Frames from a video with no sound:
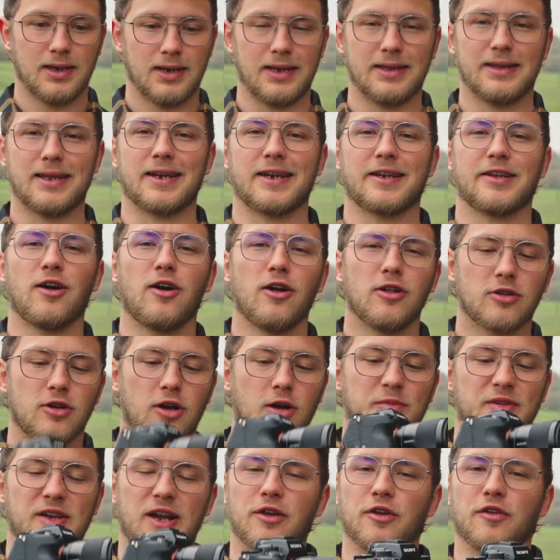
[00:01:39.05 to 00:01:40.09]
and that it all
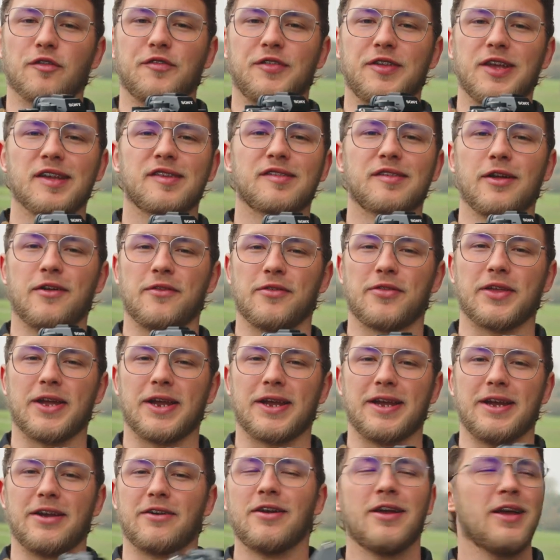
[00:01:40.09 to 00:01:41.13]
comes out of this little thing
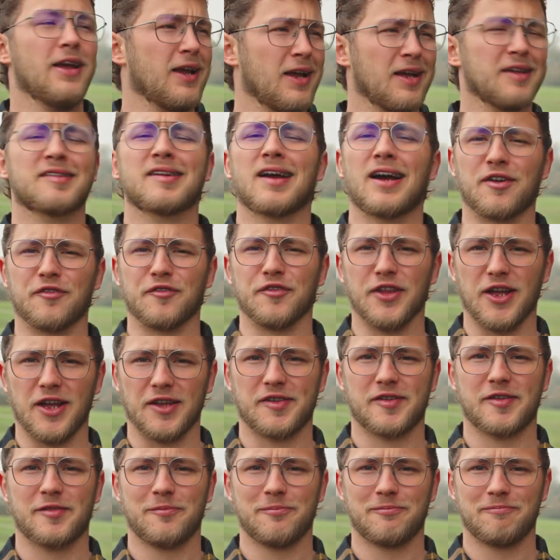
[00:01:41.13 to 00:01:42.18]
here is kind of
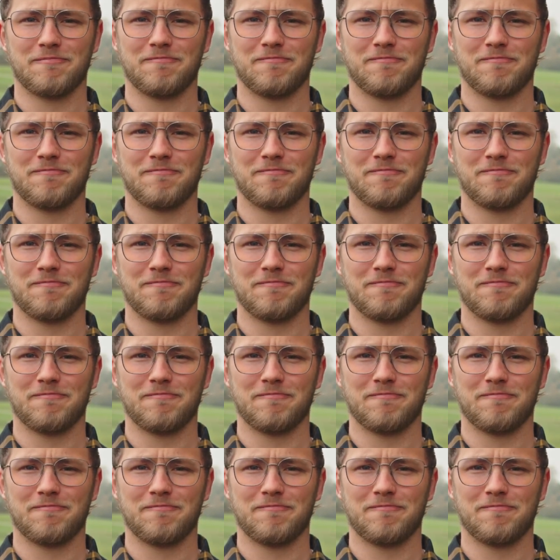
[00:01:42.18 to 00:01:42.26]
nuts.